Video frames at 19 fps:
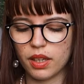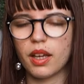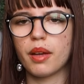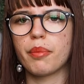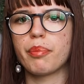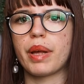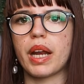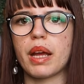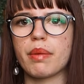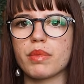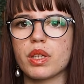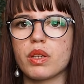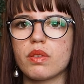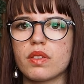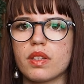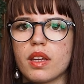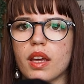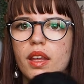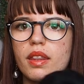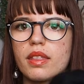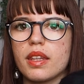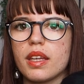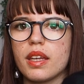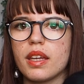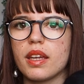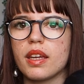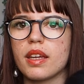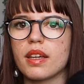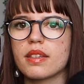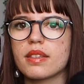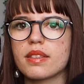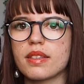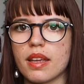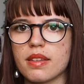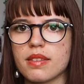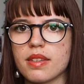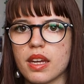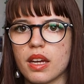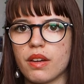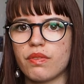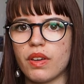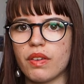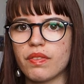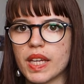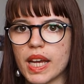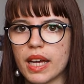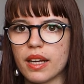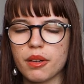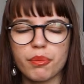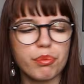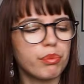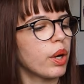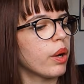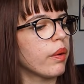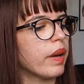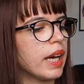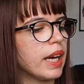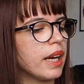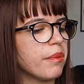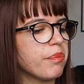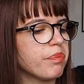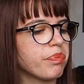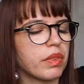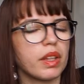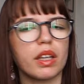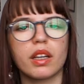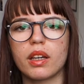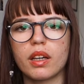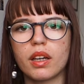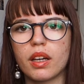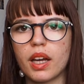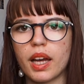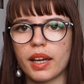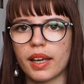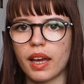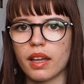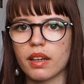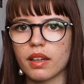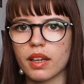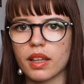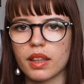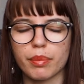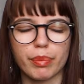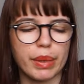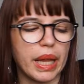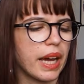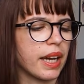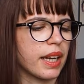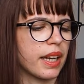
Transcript: but I'm using the Sesia Vivienne mohair, again in the black.